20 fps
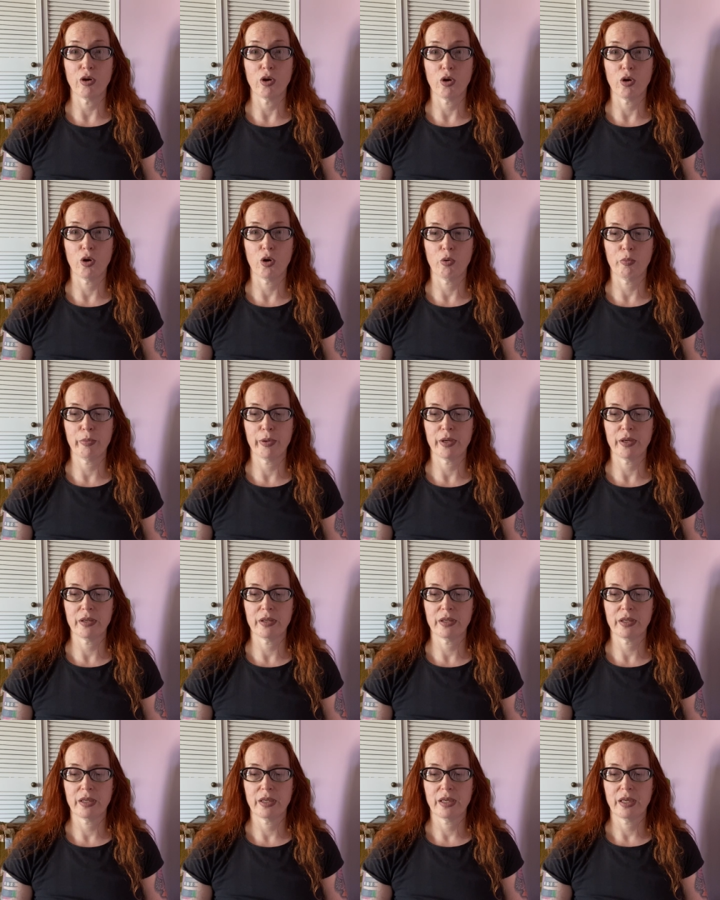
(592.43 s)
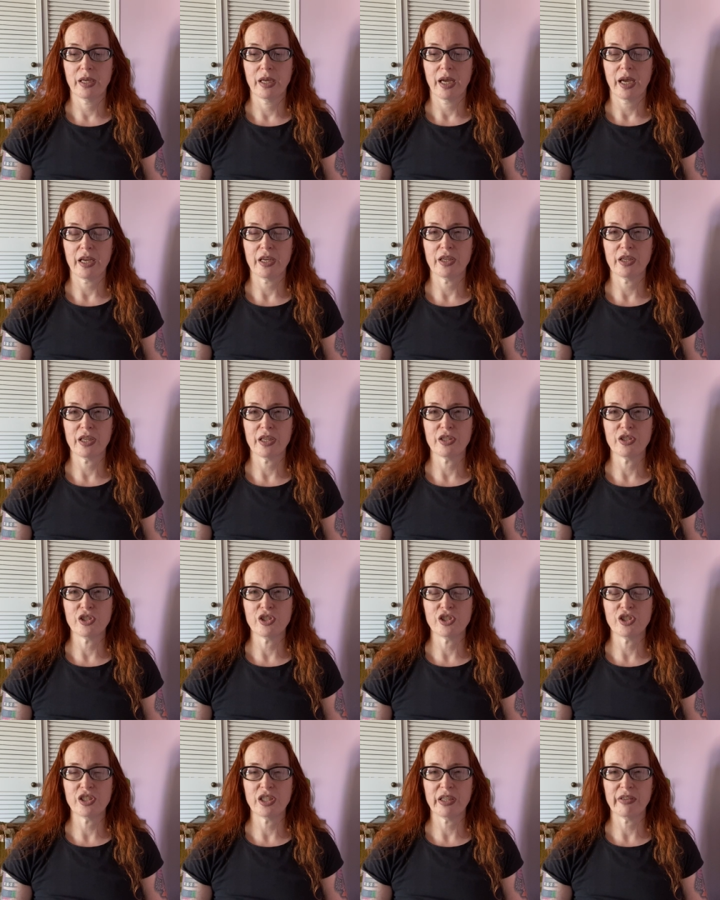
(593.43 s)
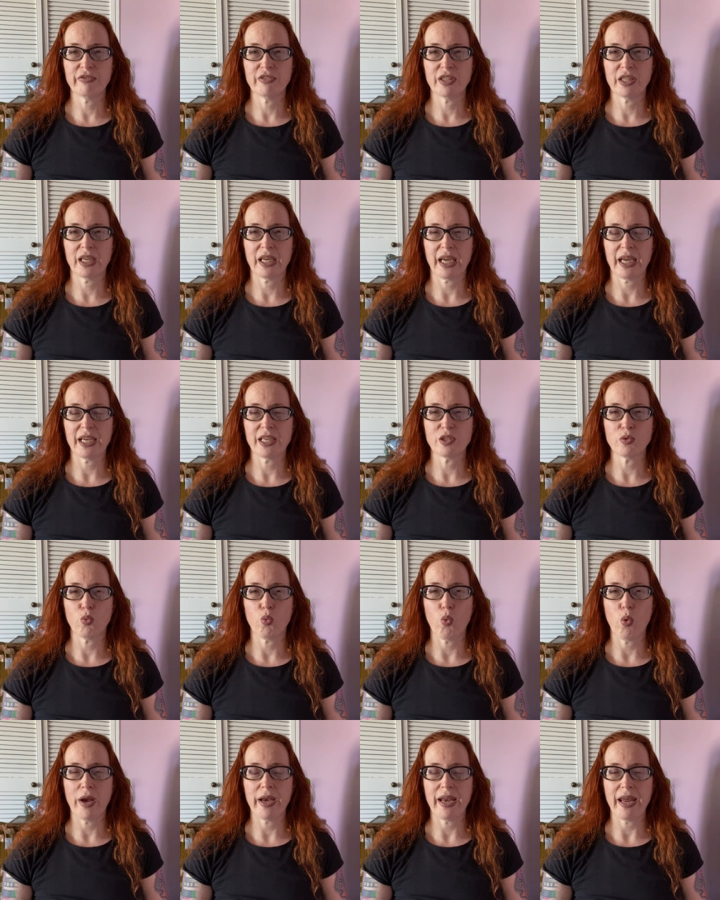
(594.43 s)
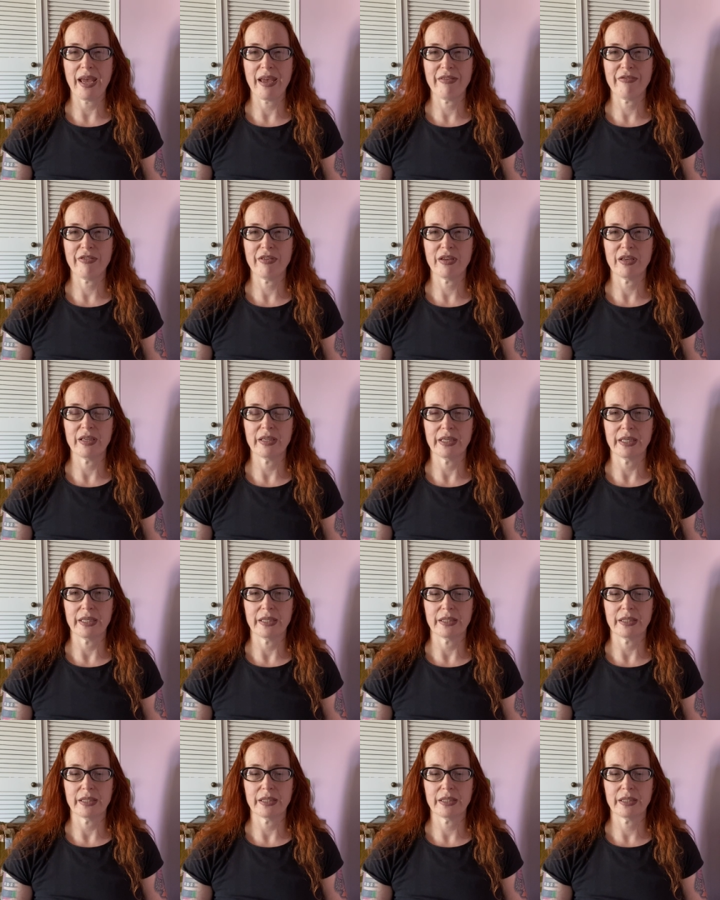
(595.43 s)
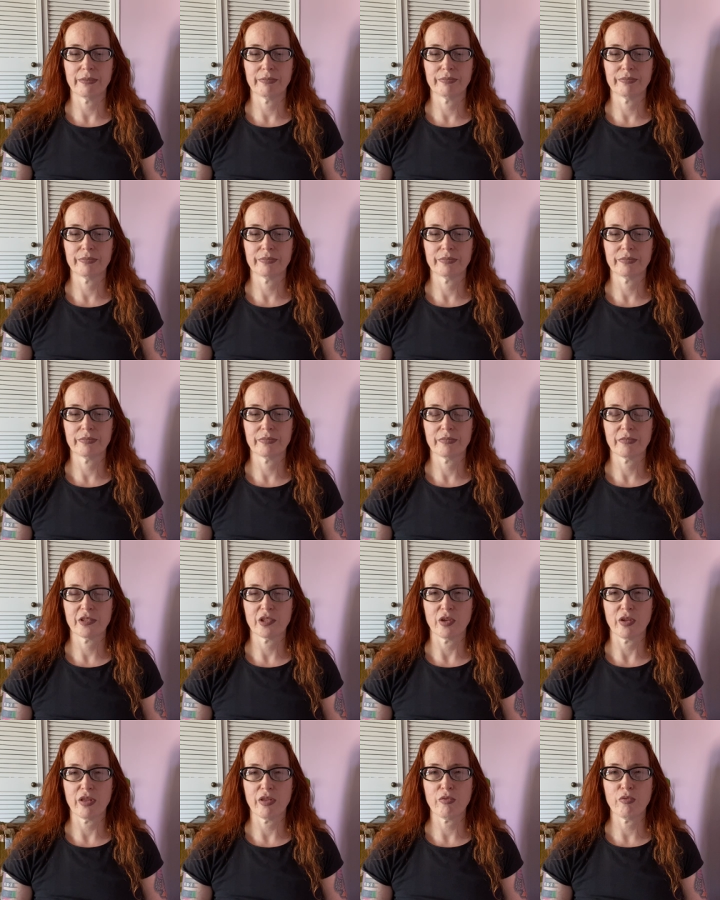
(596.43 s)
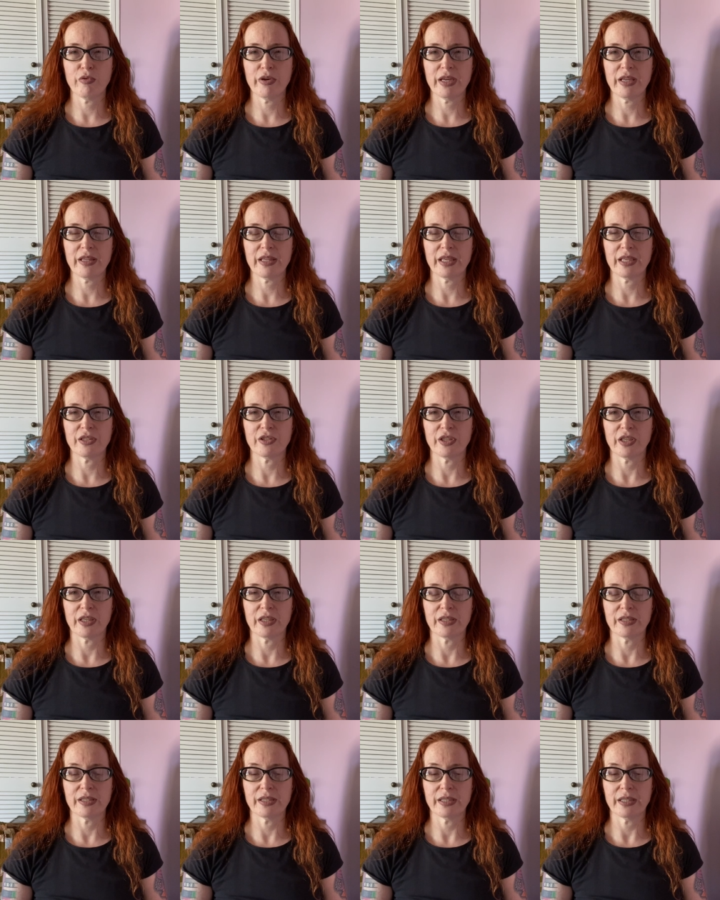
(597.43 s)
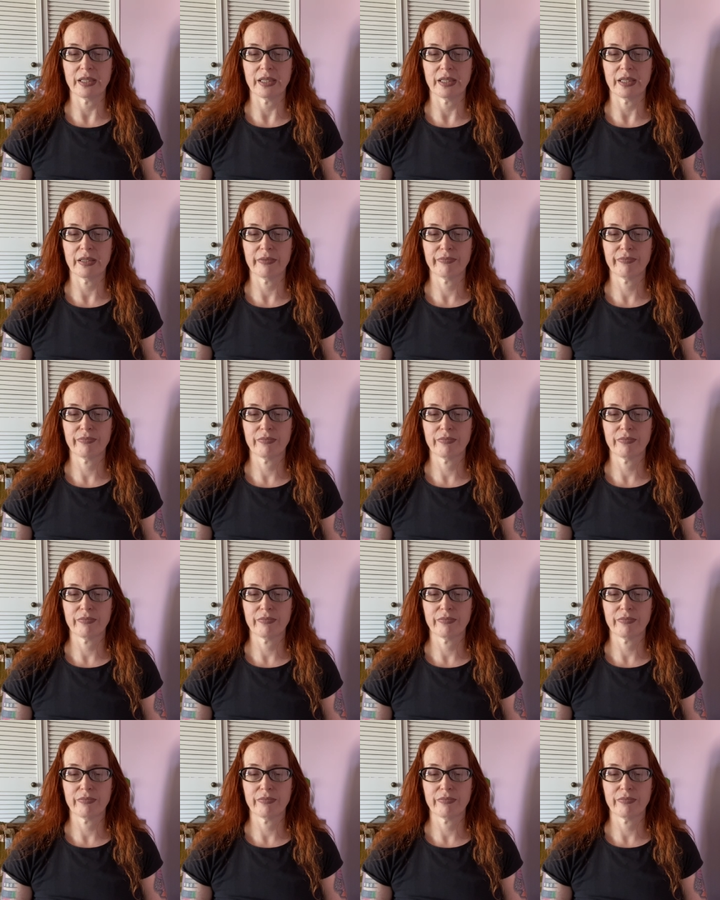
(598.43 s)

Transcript: open and you can shift your gaze whenever needed. So three things you can see,